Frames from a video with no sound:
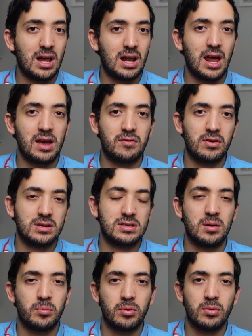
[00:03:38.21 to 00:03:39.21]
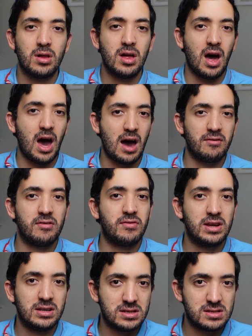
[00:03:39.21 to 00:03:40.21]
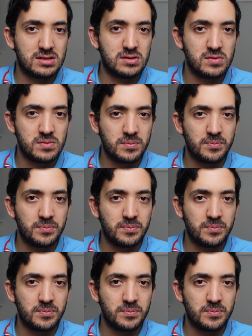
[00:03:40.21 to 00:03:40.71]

like, for example, other vendors do.